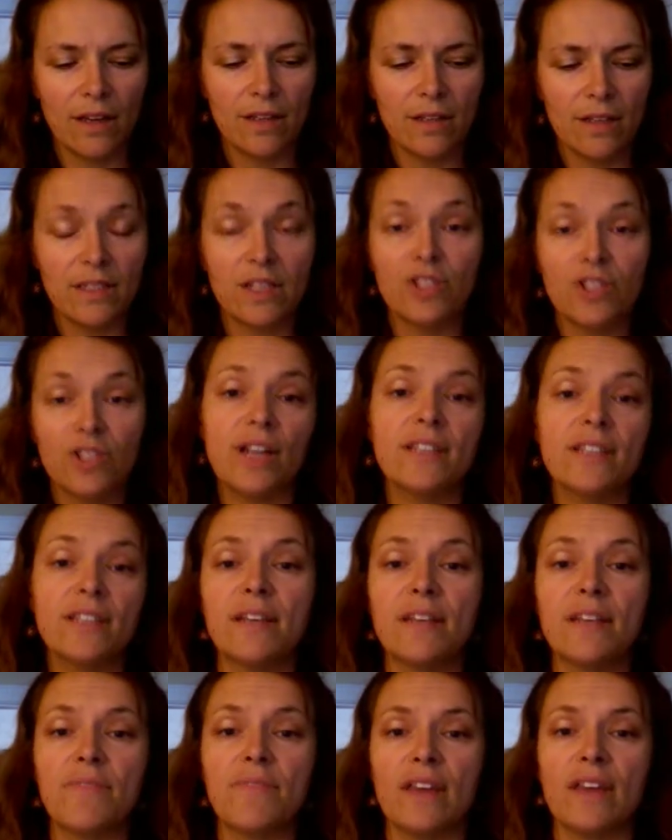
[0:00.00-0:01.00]
suggest
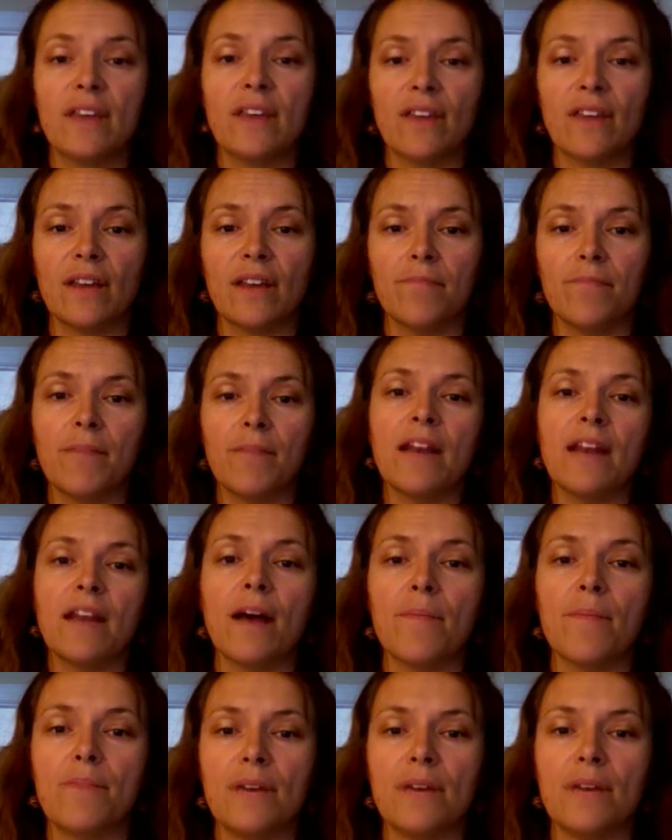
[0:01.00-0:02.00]
something that may
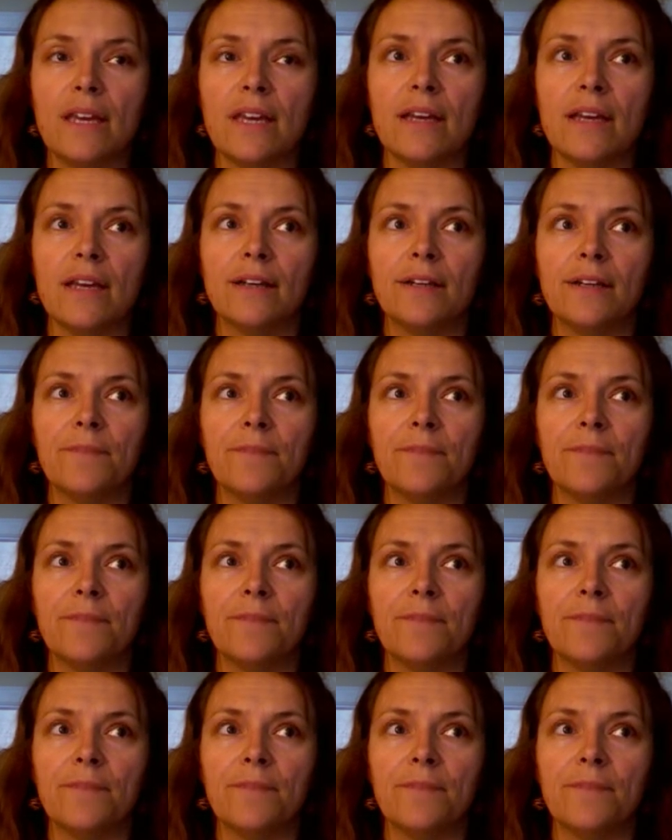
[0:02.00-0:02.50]
not be